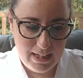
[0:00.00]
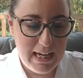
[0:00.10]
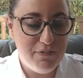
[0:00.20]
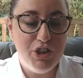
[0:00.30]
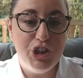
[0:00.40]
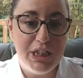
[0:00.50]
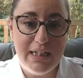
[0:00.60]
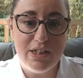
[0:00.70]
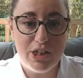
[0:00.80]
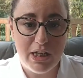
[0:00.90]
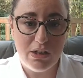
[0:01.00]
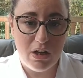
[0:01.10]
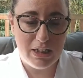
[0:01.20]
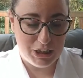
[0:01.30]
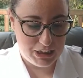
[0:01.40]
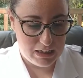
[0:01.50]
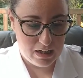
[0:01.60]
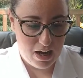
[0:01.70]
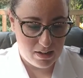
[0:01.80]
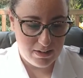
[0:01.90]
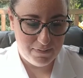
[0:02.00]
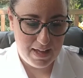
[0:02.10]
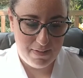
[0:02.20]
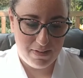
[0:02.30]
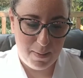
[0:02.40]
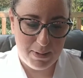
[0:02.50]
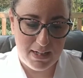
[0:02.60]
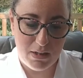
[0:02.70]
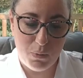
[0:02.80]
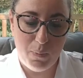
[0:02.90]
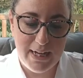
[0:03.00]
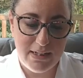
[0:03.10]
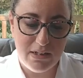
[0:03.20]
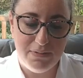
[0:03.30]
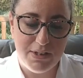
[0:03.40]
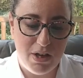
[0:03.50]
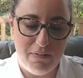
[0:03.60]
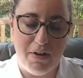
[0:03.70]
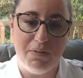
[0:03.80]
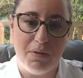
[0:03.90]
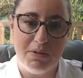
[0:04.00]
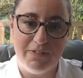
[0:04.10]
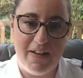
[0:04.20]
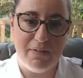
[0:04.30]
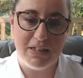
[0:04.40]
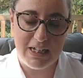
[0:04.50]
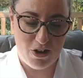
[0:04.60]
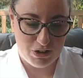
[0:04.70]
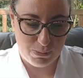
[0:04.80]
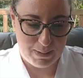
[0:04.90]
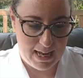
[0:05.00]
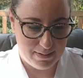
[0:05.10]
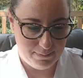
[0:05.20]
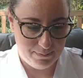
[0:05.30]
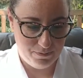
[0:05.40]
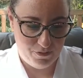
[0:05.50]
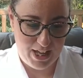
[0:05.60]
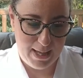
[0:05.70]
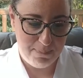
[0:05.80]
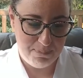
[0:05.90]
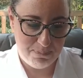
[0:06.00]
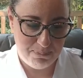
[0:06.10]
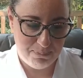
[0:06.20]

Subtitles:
Even Jesus acknowledged in the Garden of Gethsemane the weight of sorrow that was found in God's plan for him.